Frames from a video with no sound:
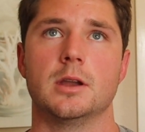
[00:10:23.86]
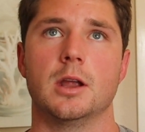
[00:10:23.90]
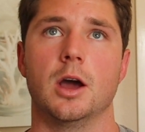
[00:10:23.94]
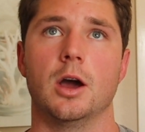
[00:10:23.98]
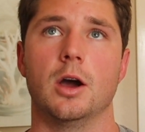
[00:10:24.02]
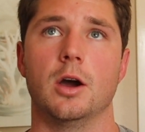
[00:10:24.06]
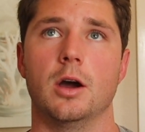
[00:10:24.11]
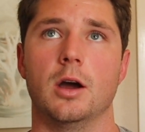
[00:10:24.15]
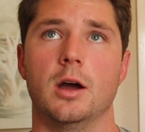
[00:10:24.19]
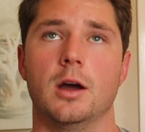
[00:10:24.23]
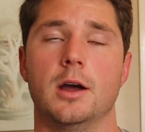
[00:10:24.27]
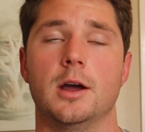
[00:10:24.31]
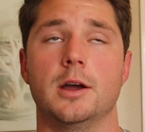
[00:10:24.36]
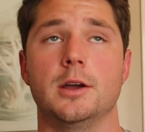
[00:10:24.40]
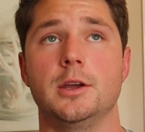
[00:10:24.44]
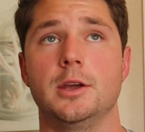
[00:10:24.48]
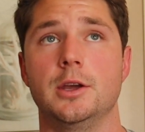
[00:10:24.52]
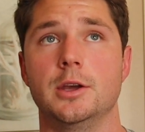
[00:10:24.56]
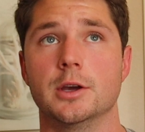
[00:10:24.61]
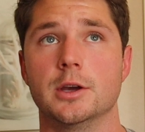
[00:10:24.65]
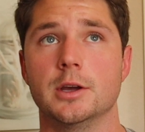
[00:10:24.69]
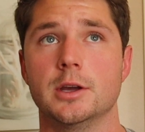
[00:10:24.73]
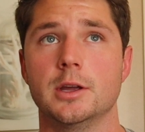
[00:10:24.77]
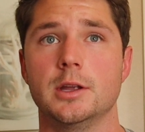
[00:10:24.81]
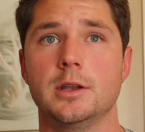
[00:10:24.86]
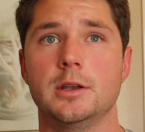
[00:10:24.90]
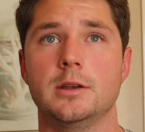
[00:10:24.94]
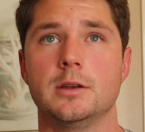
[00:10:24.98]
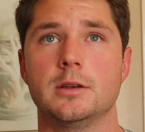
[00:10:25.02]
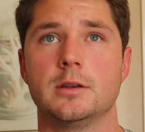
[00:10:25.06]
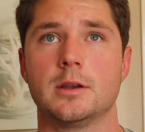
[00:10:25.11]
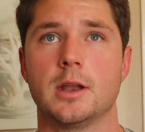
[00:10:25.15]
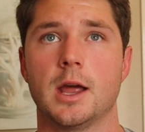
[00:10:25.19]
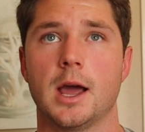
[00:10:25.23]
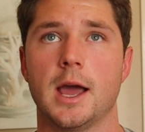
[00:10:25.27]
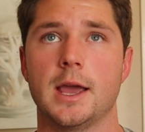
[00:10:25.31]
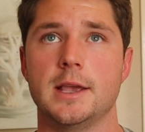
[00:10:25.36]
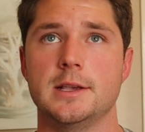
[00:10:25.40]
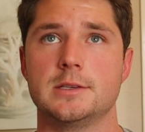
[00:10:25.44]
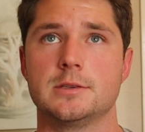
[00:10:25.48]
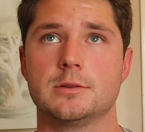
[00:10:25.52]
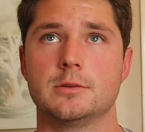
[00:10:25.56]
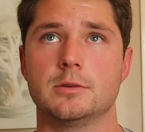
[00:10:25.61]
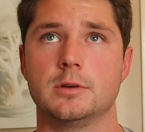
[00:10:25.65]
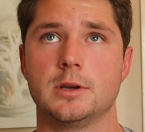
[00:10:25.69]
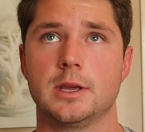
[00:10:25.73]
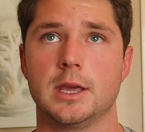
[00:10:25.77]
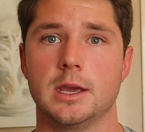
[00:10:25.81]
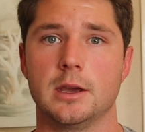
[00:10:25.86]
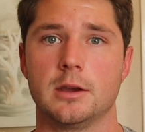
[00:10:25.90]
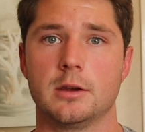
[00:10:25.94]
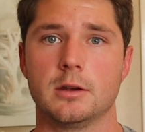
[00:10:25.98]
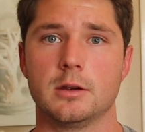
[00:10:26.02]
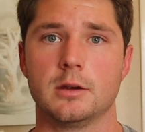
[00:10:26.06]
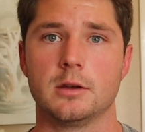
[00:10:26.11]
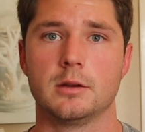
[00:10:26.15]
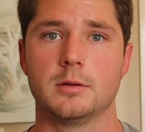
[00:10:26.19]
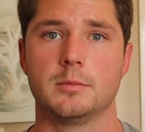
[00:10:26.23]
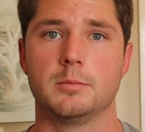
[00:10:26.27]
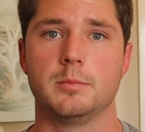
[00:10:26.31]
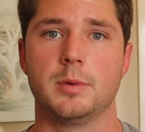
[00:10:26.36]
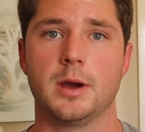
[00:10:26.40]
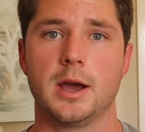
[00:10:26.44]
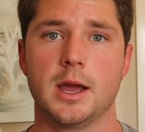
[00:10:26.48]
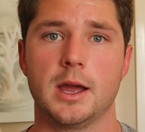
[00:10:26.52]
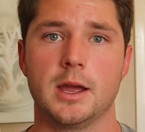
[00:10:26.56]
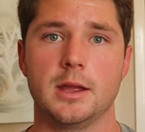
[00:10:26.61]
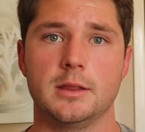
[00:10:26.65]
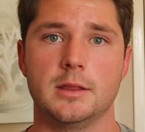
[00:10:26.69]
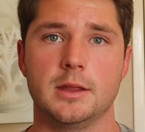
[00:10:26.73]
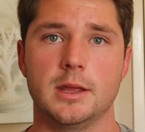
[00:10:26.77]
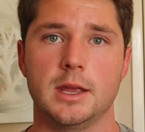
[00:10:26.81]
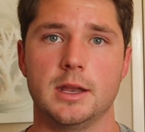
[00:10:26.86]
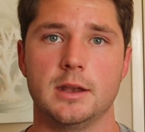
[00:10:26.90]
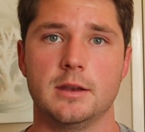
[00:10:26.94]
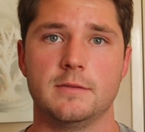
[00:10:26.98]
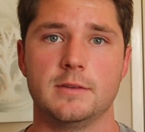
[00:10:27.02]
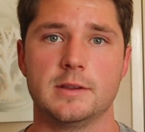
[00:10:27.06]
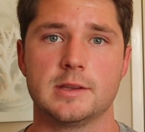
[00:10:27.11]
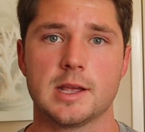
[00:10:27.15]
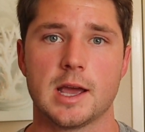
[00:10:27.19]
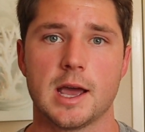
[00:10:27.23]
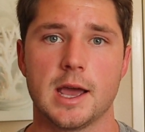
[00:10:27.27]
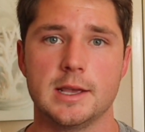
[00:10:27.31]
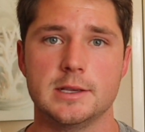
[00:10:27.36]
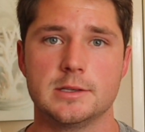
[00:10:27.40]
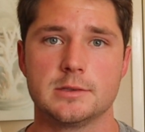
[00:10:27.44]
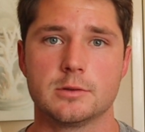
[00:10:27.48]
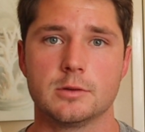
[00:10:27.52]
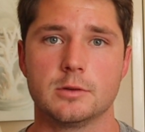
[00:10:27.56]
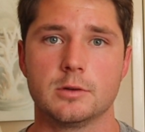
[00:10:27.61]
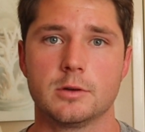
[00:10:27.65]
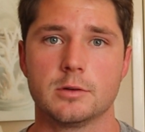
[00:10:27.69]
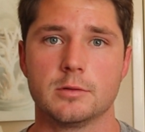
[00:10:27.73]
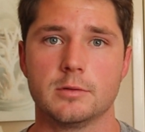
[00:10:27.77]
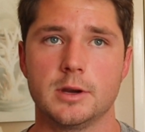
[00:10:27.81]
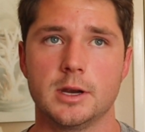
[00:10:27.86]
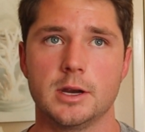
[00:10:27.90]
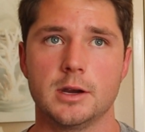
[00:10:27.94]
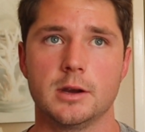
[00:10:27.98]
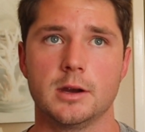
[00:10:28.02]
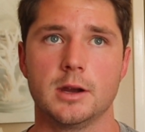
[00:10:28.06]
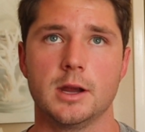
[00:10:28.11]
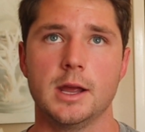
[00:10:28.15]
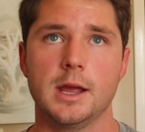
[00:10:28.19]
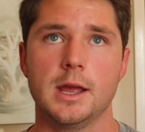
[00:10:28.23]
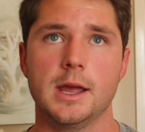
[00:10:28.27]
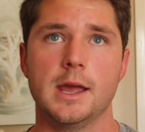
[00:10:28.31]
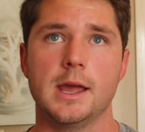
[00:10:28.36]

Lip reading: high school kicker by the end of his high school career